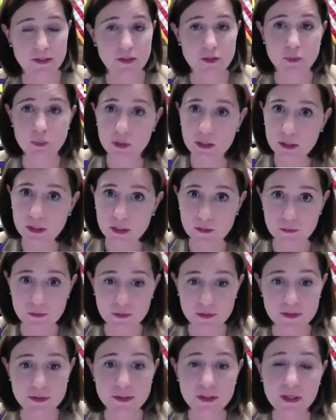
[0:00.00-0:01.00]
It's really
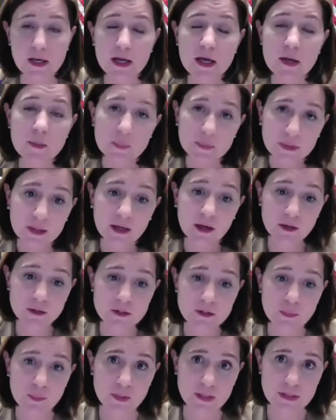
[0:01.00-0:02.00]
diverse, but that
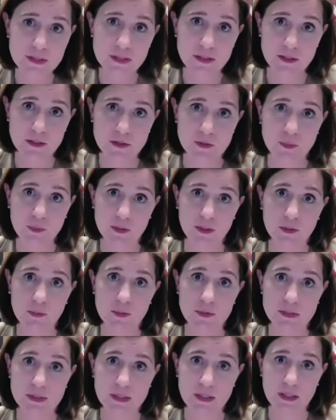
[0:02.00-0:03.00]
also means that it's really
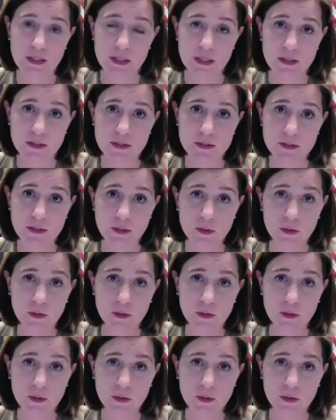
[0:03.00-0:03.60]
resilient.